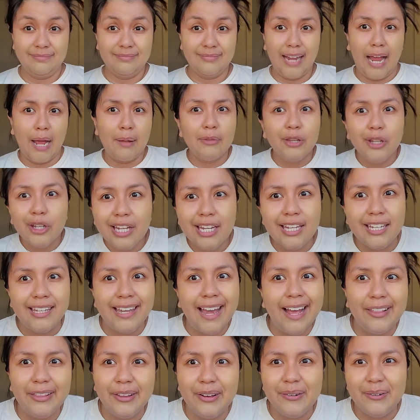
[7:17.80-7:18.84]
I'm looking
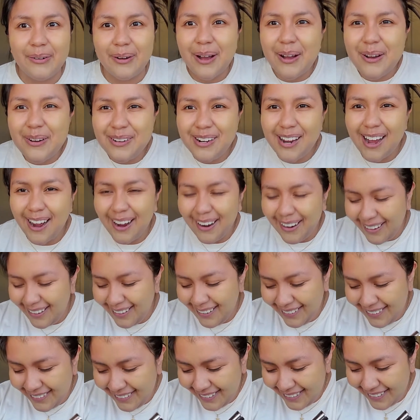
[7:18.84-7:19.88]
yellow. Oh
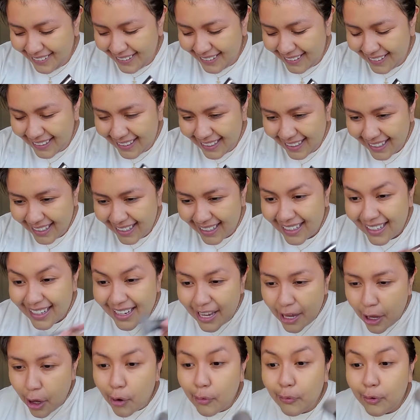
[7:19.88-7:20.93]
no.
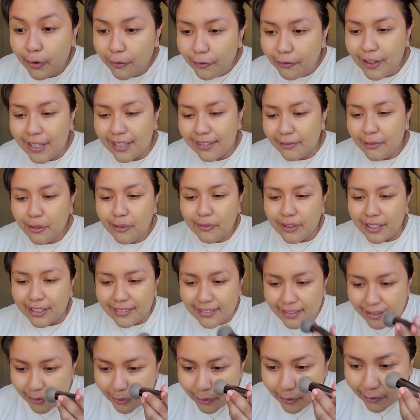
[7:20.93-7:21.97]
We'll fix
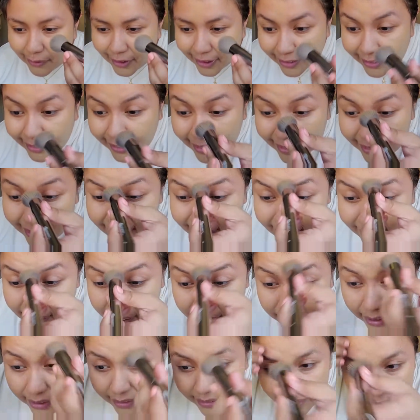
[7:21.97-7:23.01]
this. We'll fix this.
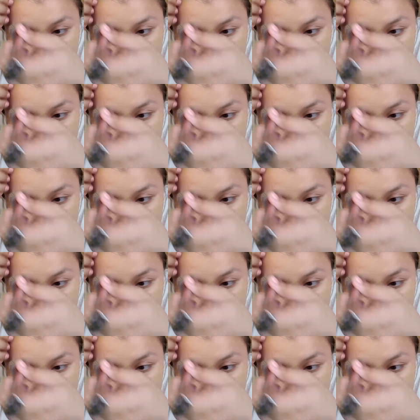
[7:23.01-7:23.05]
Okay.